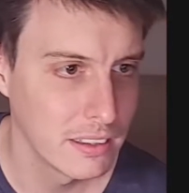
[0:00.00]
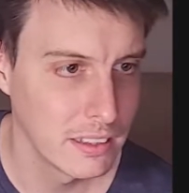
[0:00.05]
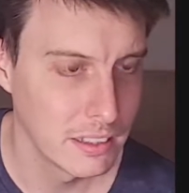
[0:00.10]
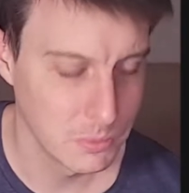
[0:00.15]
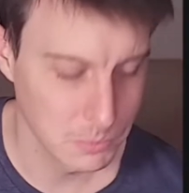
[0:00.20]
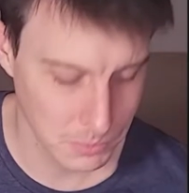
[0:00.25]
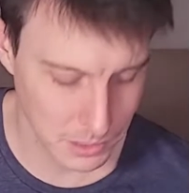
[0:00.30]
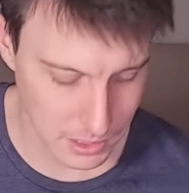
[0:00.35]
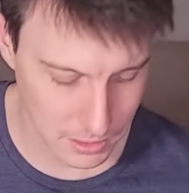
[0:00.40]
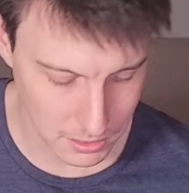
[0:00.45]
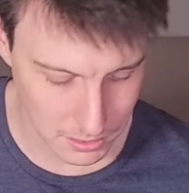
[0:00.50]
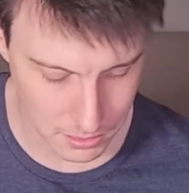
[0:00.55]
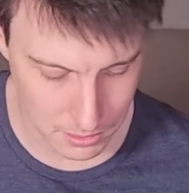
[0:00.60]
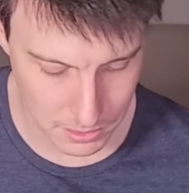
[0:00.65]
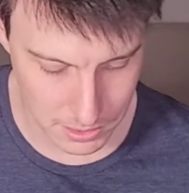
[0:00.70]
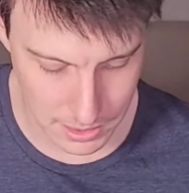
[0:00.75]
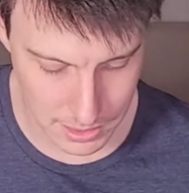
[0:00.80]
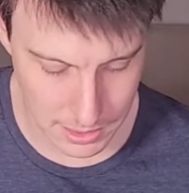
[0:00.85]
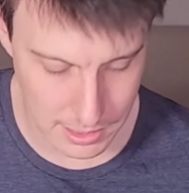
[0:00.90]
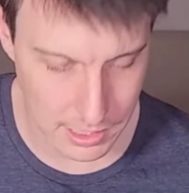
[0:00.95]
then we can
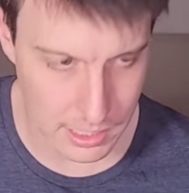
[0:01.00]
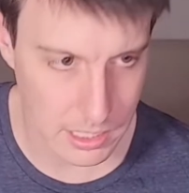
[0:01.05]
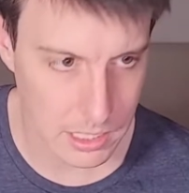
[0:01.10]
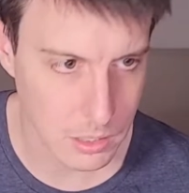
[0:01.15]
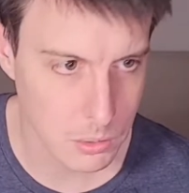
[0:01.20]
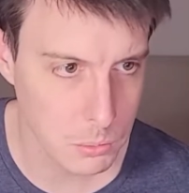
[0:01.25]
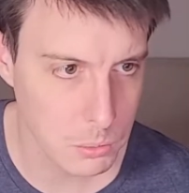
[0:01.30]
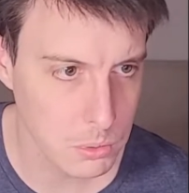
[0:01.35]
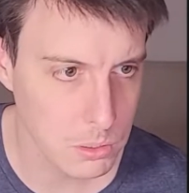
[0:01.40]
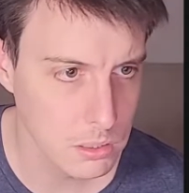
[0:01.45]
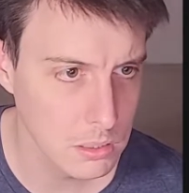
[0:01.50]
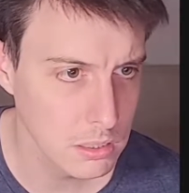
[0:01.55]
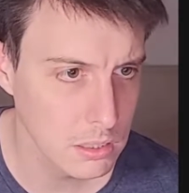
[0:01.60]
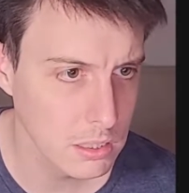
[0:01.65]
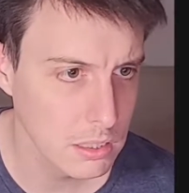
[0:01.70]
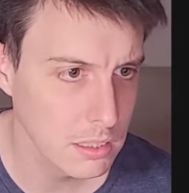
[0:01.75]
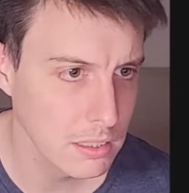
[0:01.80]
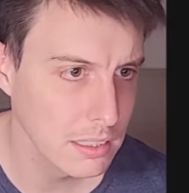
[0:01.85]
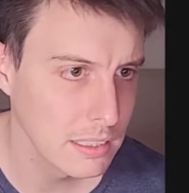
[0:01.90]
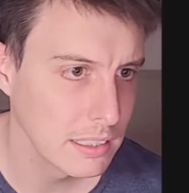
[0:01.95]
do that.
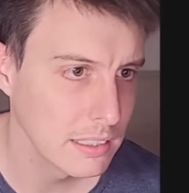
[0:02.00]
Equal.